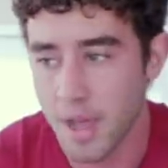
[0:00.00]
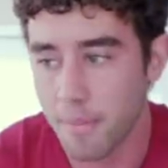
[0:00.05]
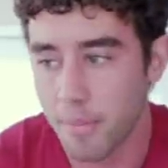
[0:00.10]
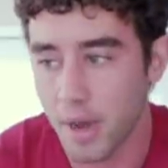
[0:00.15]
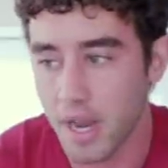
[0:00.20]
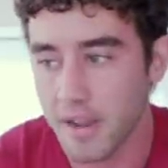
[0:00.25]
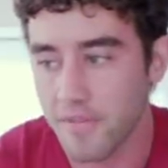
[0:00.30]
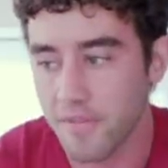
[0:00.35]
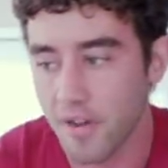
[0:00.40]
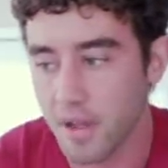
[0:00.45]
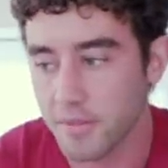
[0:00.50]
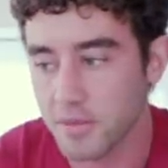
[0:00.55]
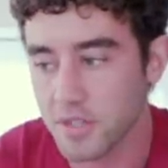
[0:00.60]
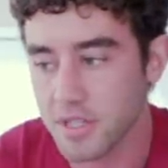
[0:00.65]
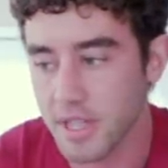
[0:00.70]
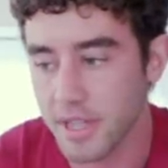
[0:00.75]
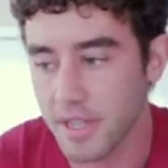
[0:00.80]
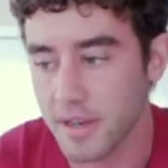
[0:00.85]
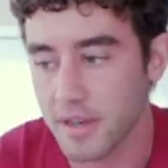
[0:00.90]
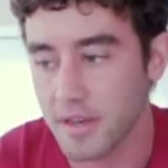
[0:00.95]
But if I'm just
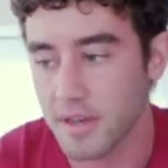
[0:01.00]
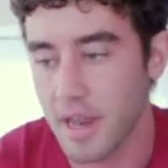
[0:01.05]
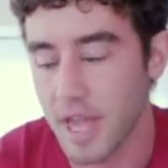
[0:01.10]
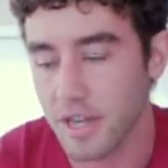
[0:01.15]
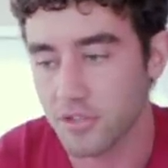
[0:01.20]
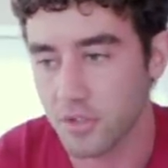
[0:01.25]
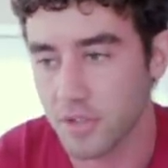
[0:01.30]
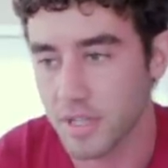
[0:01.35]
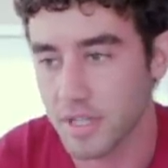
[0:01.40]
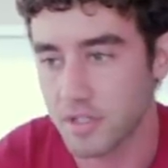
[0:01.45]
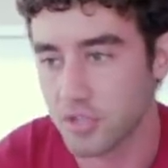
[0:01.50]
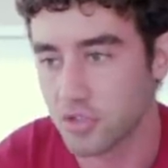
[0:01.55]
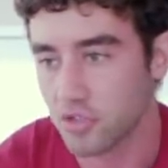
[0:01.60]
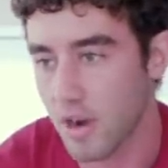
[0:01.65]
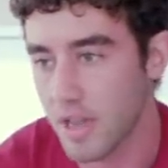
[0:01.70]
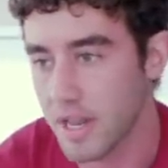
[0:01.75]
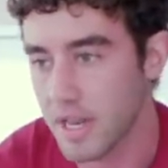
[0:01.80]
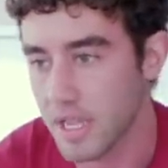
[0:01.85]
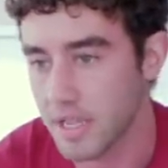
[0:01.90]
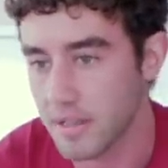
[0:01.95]
like naturally
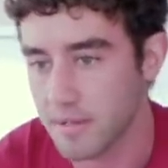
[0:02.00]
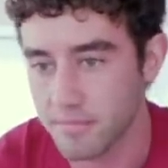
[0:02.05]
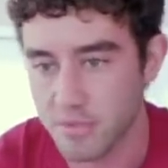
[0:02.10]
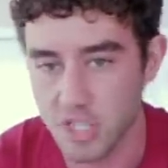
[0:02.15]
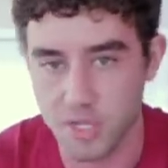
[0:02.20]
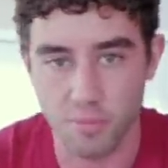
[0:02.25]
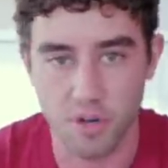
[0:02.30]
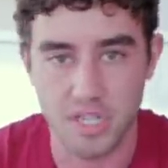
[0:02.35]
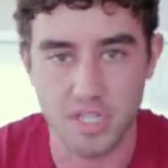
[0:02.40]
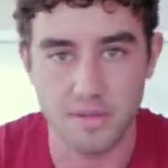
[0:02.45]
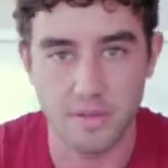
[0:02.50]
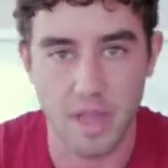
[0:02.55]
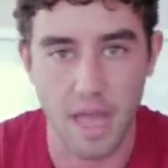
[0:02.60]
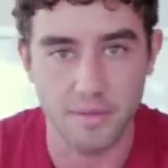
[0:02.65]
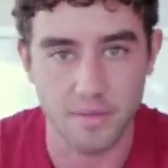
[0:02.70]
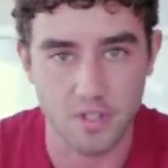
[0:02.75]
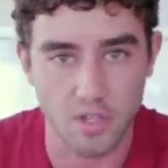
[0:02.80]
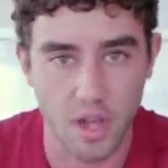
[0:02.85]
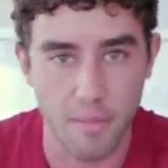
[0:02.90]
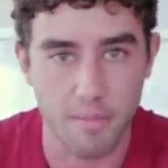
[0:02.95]
training, suppresses
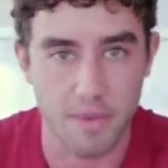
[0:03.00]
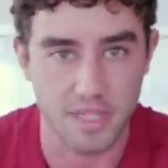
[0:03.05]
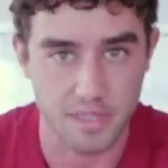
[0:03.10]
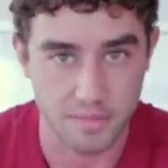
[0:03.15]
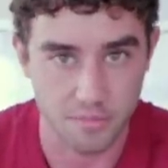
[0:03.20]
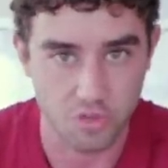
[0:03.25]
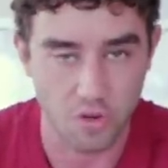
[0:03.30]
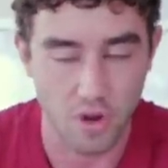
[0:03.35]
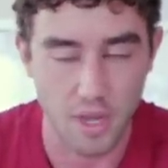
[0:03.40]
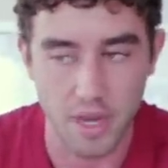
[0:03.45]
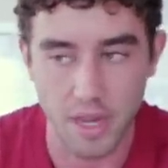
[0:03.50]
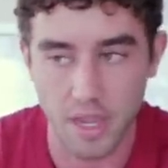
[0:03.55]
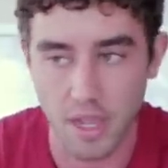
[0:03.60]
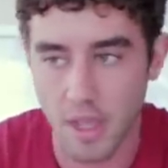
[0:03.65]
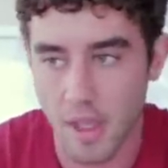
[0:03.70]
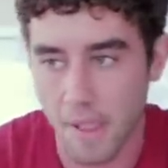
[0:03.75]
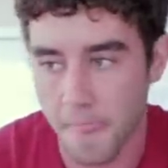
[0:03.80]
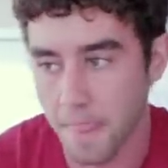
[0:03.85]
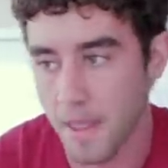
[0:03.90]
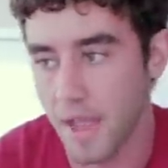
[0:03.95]
appetite because I'm training,
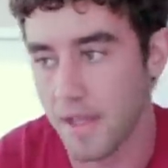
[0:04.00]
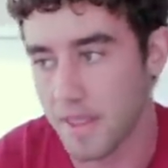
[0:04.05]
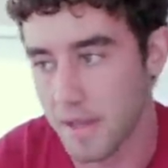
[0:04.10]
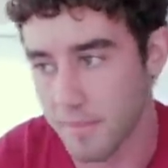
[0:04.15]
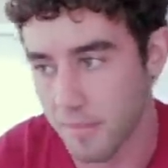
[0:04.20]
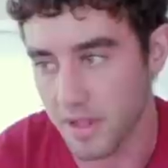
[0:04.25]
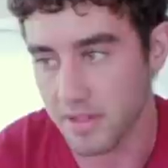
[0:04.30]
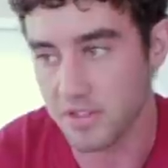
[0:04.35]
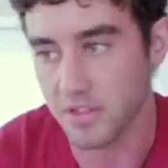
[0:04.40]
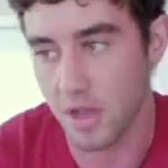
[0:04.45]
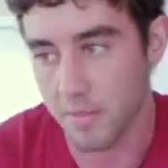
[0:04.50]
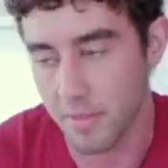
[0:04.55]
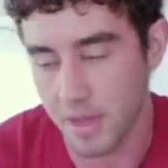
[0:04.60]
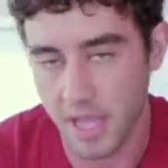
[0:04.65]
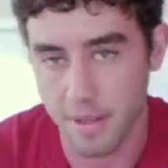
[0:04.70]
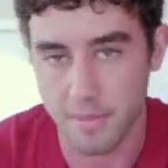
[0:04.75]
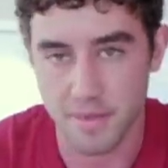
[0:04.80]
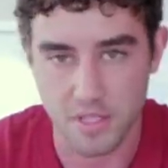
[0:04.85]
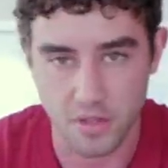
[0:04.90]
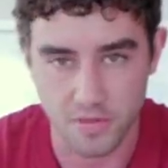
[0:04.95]
and then by the time I
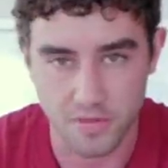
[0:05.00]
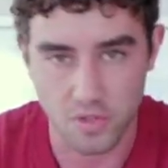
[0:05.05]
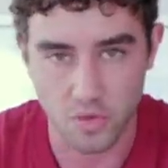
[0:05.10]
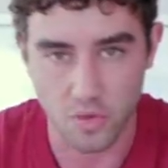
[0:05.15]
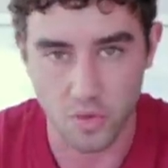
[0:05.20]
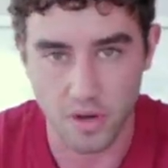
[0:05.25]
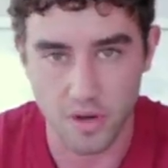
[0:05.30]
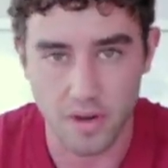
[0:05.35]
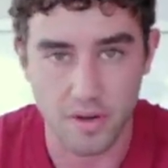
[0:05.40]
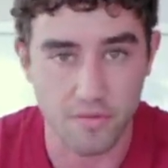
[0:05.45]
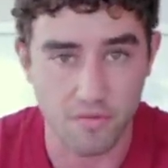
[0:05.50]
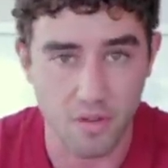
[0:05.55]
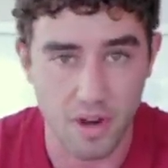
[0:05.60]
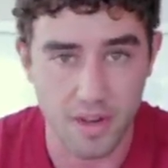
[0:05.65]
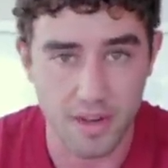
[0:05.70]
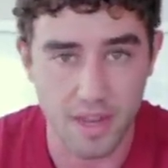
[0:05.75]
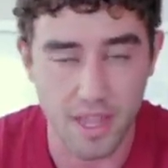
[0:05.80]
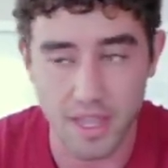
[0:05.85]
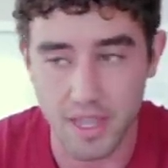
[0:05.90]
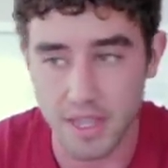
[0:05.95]
get myself sorted and
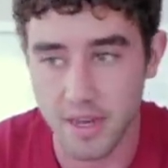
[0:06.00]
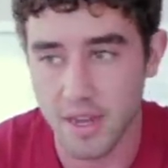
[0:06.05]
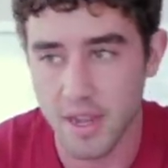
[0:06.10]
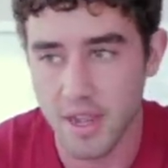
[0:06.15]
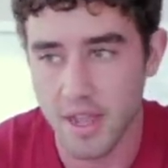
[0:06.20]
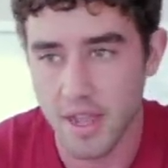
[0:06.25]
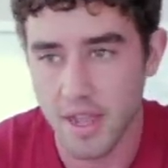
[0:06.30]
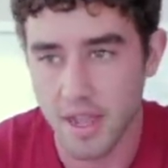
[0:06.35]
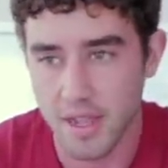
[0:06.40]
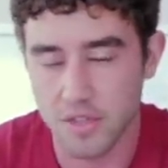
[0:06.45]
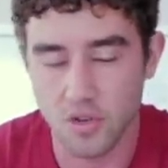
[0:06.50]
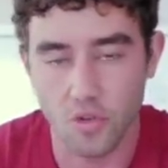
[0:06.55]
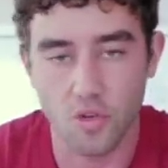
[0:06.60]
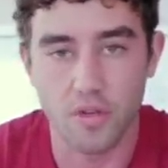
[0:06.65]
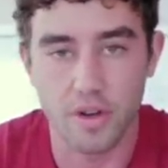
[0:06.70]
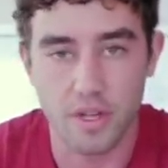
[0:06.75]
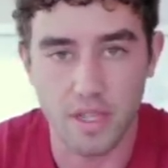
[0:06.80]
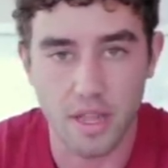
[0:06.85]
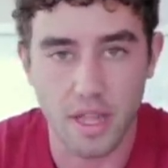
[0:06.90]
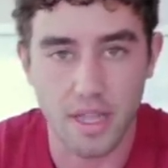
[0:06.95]
ready to eat, it's
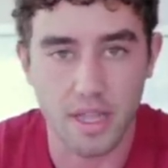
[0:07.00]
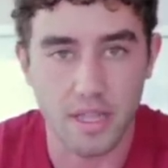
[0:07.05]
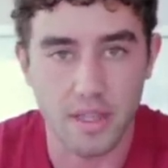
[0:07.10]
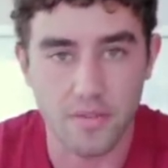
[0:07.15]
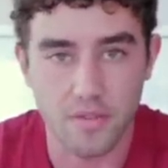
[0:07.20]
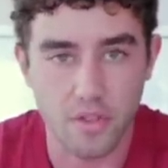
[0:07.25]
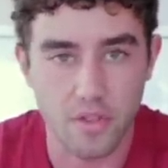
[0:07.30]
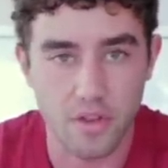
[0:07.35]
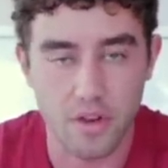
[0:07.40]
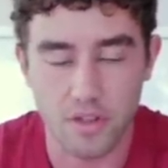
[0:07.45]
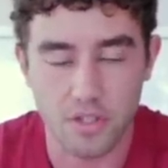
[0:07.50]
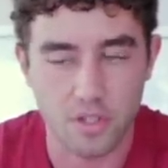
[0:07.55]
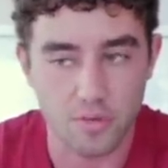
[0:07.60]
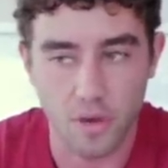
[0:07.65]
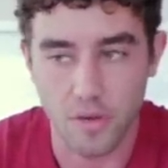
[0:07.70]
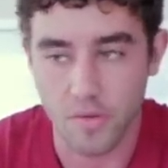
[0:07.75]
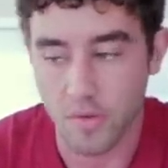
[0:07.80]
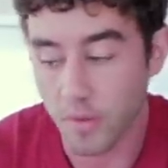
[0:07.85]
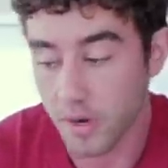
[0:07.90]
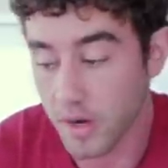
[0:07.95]
already like 11:30 or
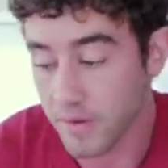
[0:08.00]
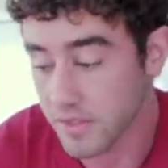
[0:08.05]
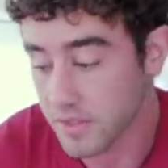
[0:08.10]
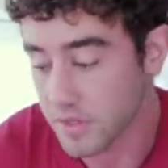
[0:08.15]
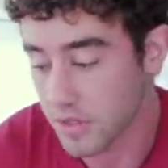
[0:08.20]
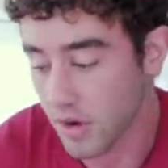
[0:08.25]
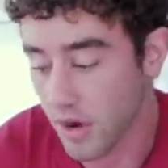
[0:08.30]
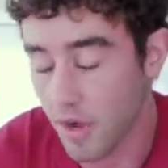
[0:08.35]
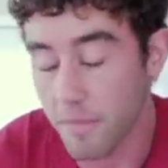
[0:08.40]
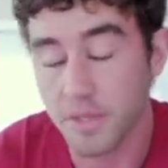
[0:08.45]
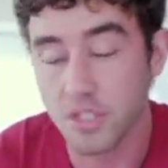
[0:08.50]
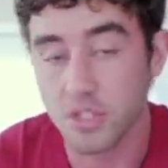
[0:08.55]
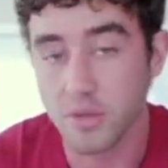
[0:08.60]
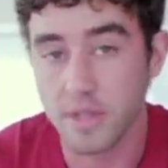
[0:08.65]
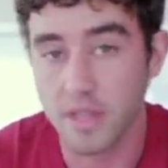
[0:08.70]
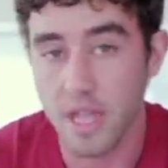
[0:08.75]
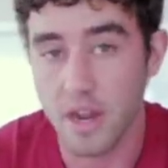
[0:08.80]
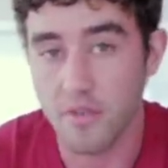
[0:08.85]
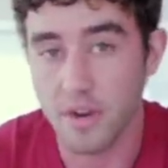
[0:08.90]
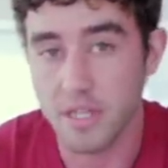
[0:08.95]
12 or whatever. So I've been
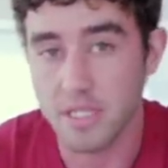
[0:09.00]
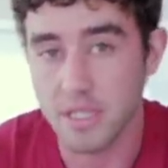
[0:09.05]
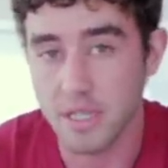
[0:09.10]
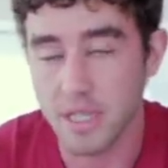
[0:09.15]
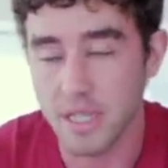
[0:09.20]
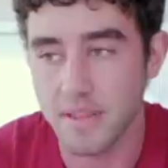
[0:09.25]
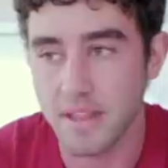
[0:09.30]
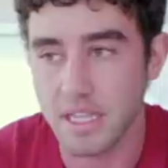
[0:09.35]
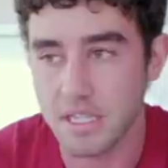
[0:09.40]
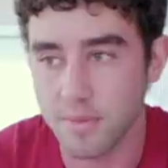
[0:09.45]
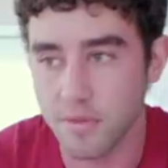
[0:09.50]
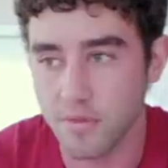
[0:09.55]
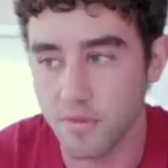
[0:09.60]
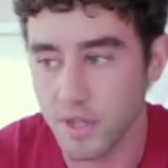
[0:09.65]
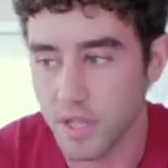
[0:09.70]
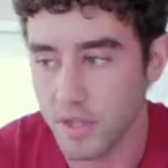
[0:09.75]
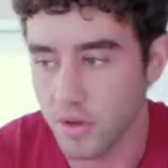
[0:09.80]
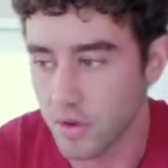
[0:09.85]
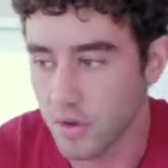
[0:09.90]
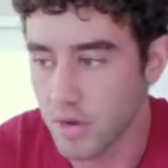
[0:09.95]
doing that recently, and that's been
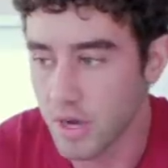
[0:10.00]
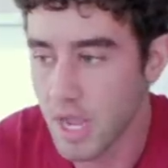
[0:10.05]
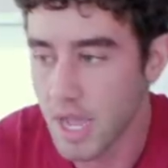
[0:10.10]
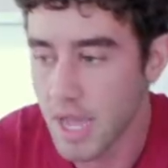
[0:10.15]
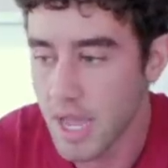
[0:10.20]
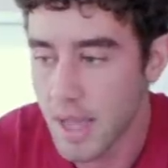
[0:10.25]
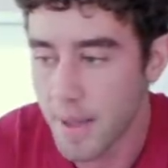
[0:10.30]
really good.